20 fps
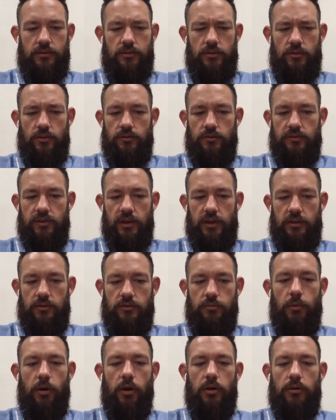
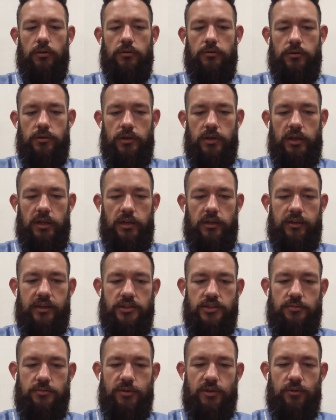tomorrow.
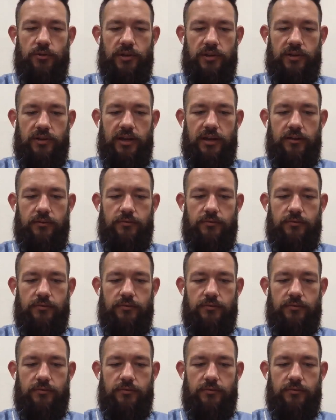That should be going live